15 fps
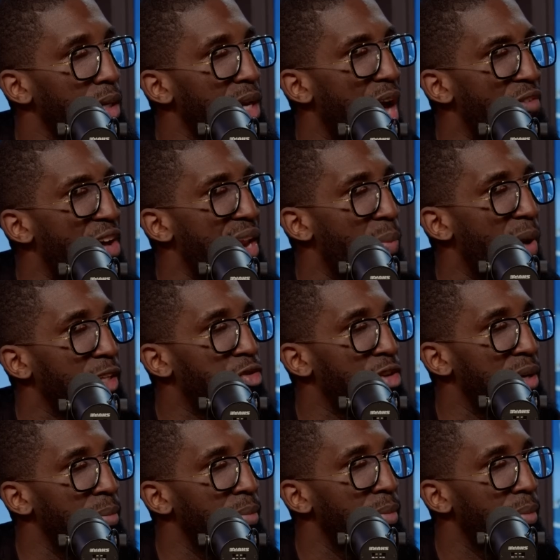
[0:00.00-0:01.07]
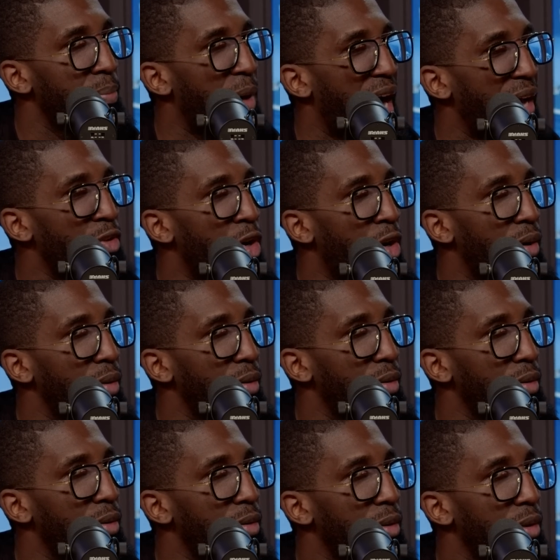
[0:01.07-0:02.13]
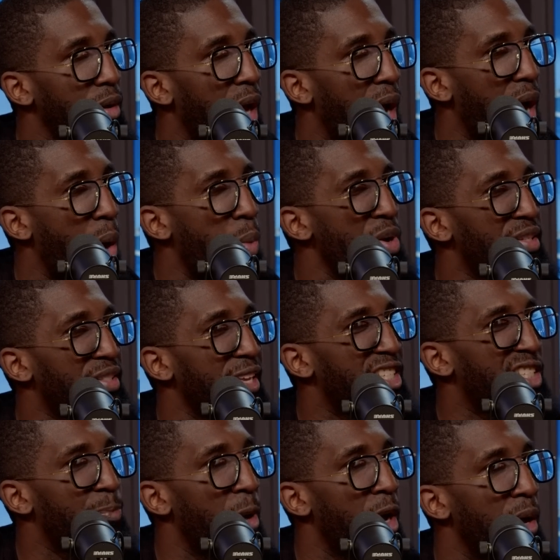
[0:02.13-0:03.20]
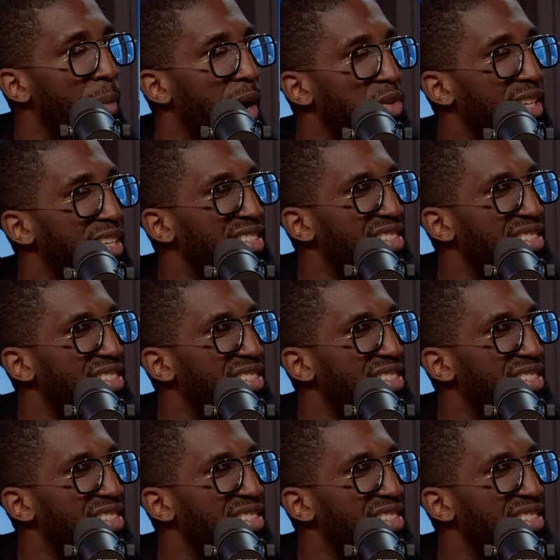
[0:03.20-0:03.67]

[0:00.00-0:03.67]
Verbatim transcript: Yeah, I've had a wet dream, but not, I wouldn't say sperm, I'll say